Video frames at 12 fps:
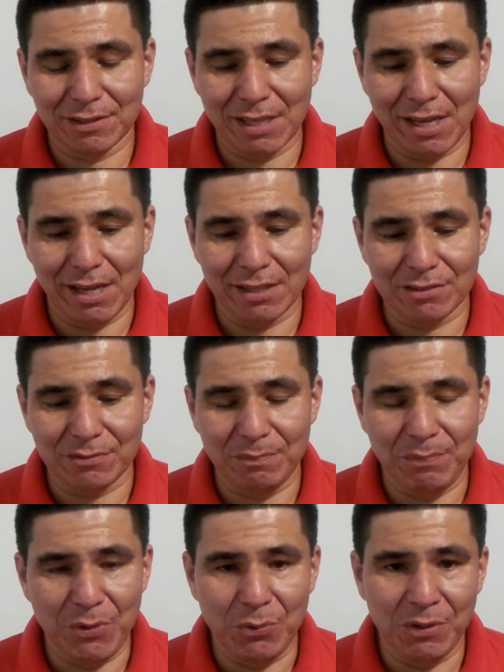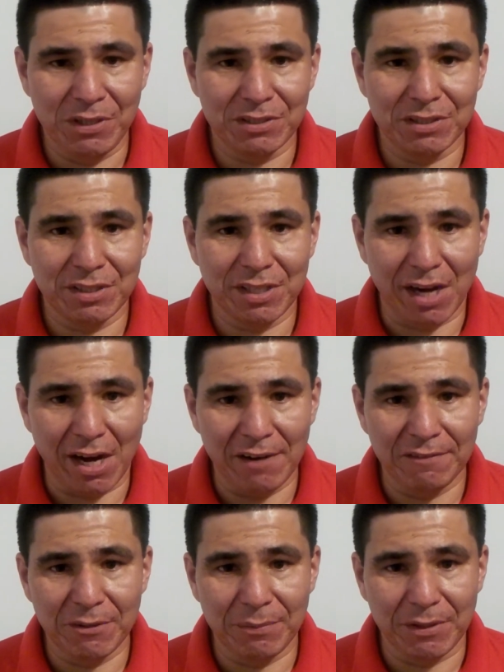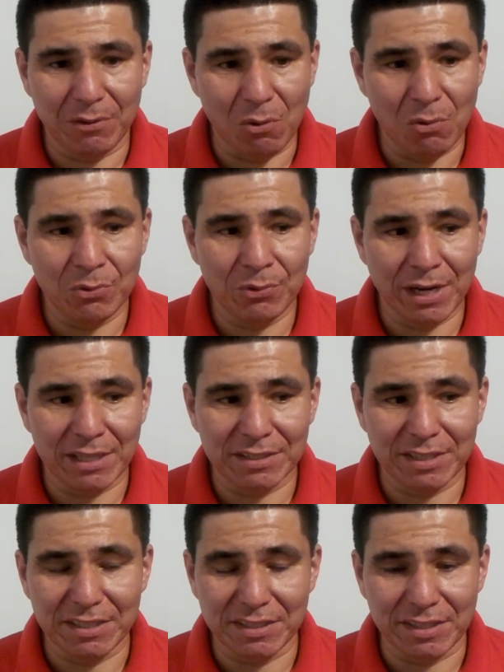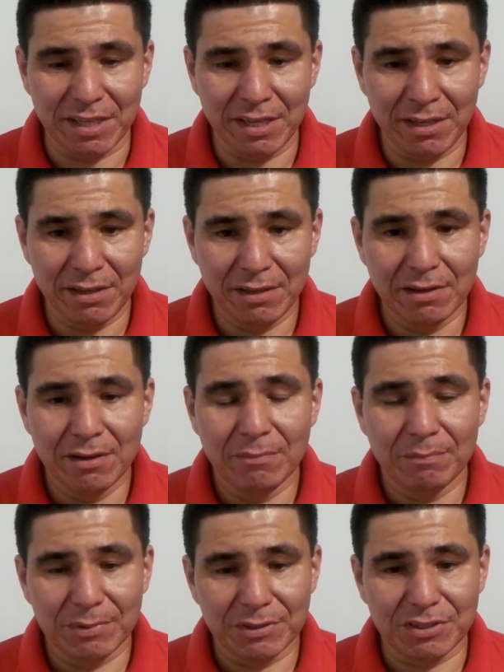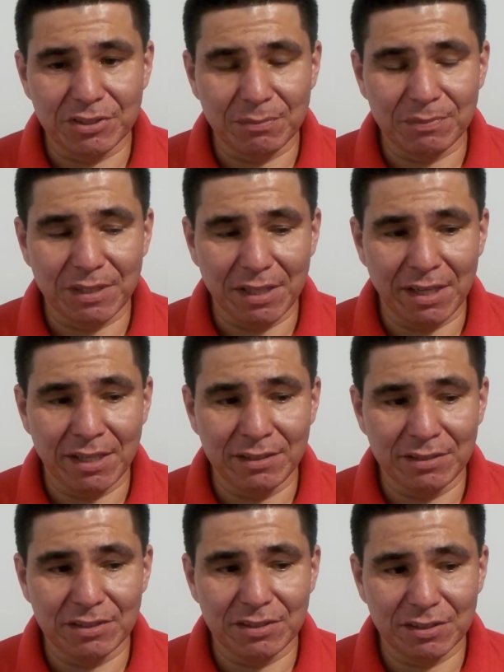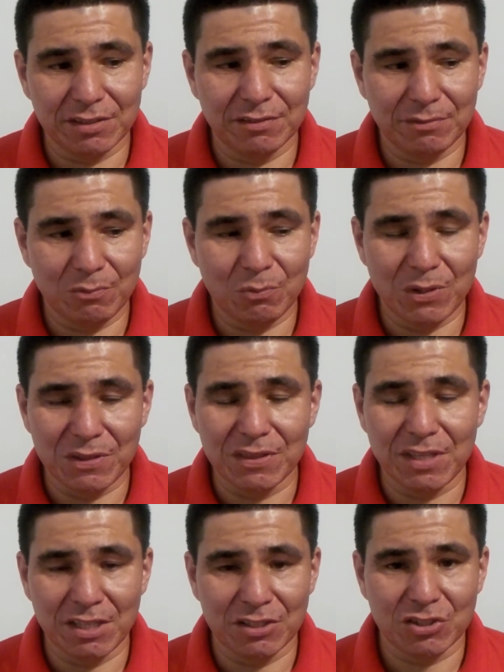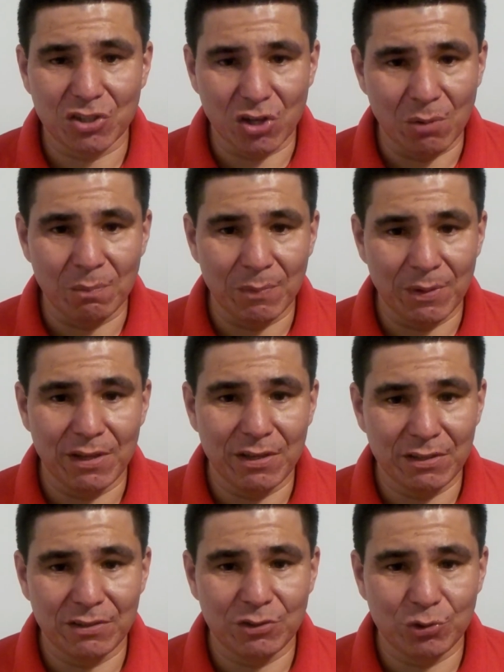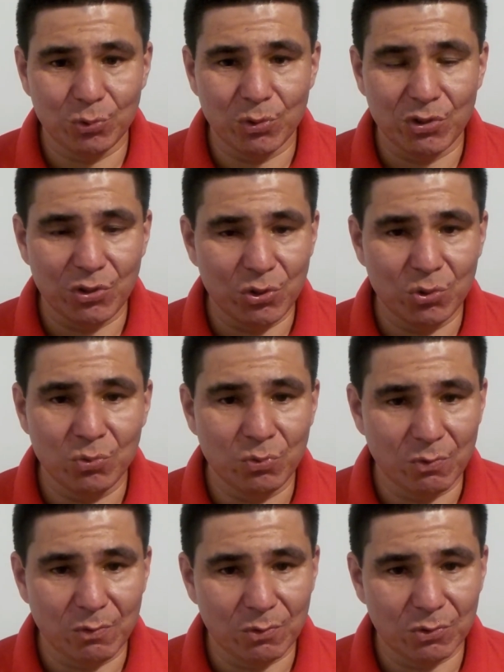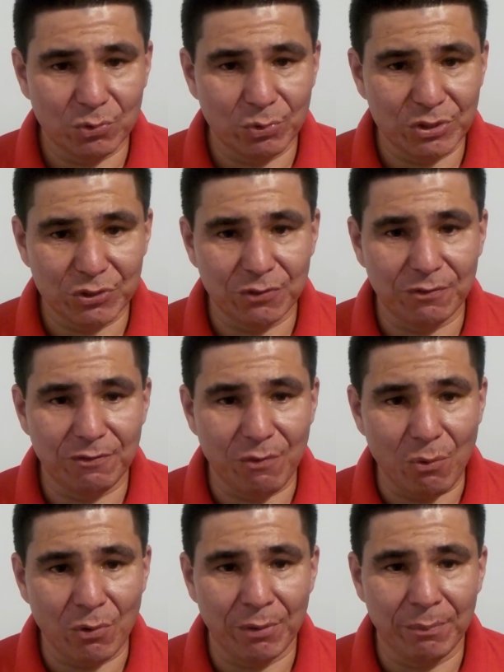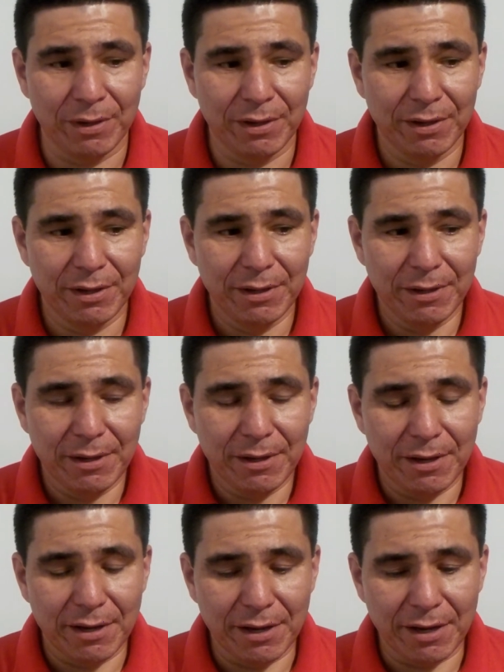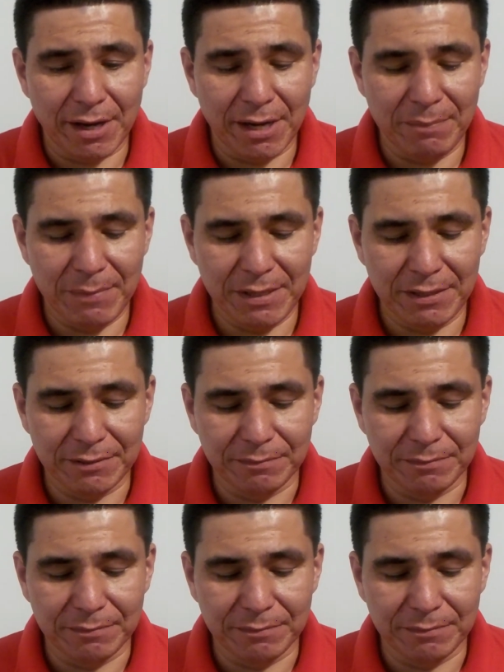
as beauty is in the eye of the beholder, as they say, but sometimes when things come into a new twisted form, I mean,